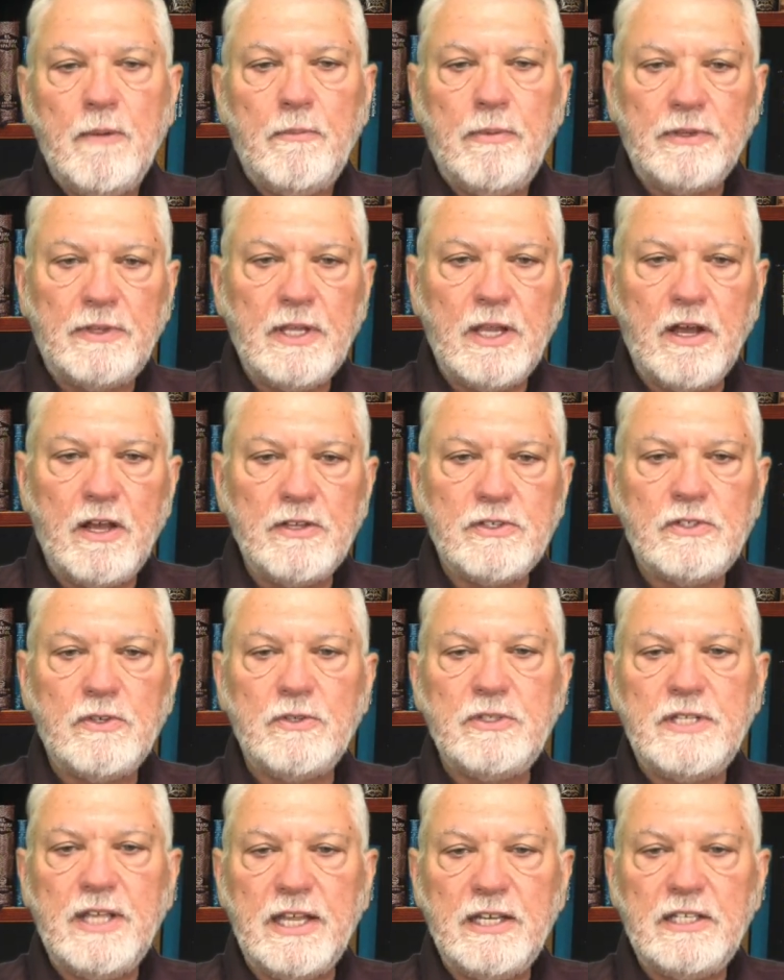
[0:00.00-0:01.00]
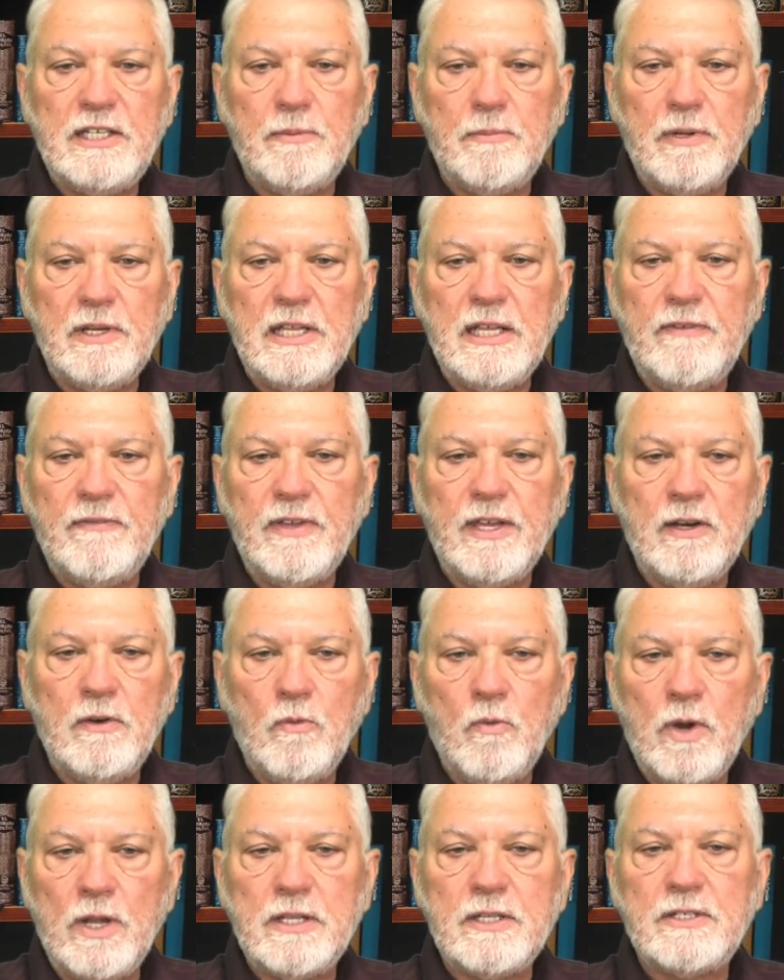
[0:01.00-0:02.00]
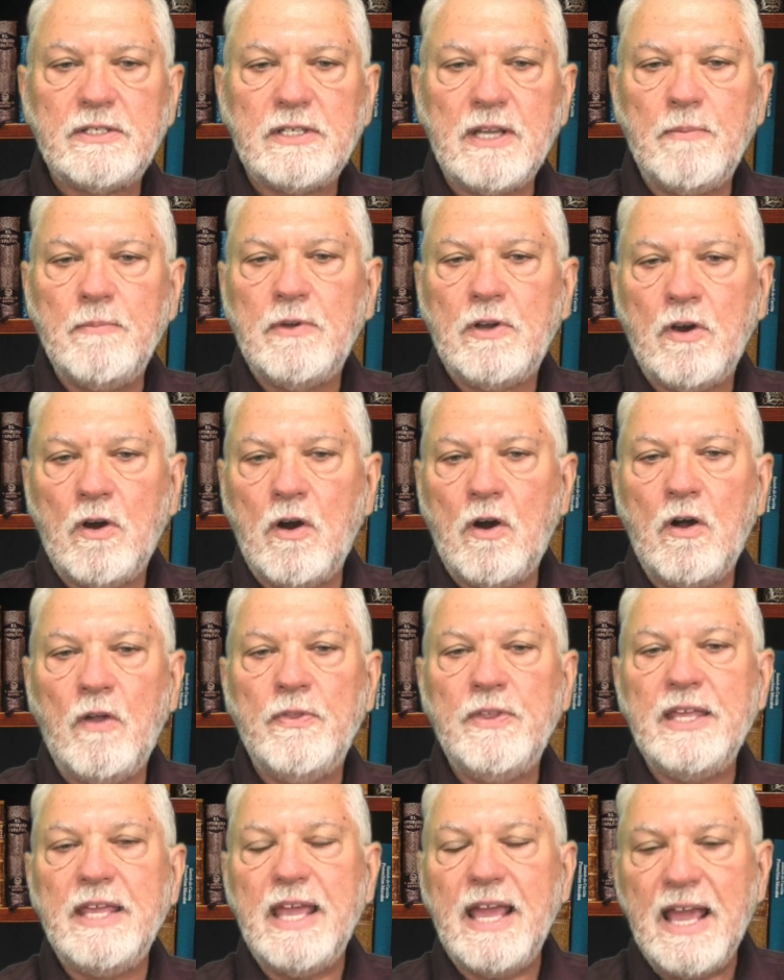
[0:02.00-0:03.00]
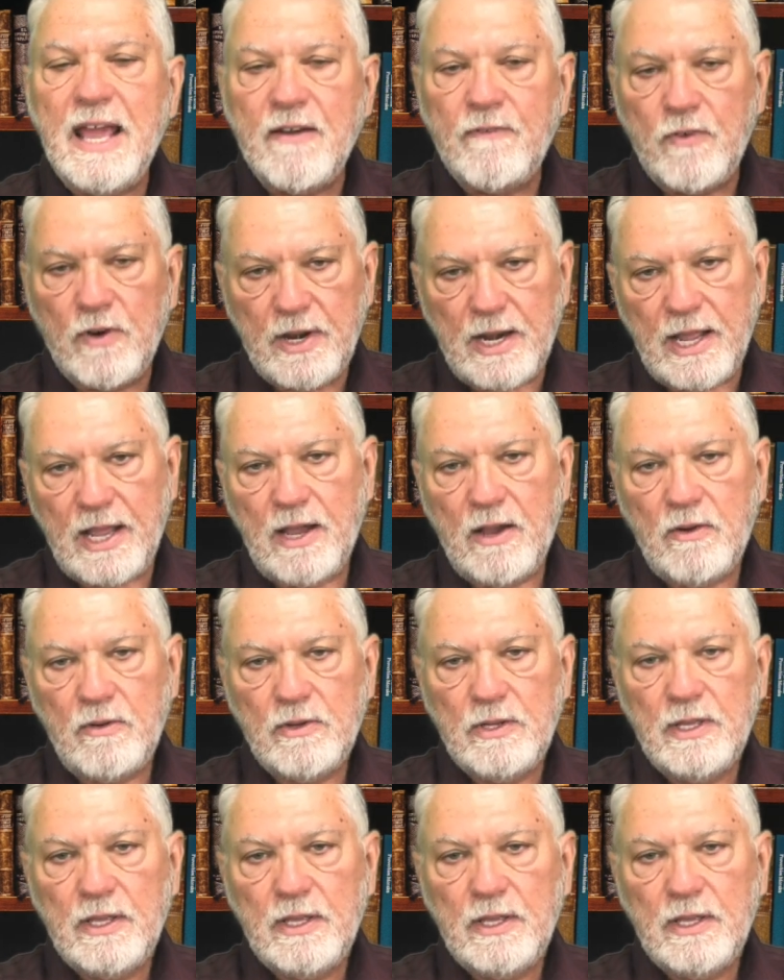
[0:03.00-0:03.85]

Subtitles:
but they also tend to believe in what some call the ever now.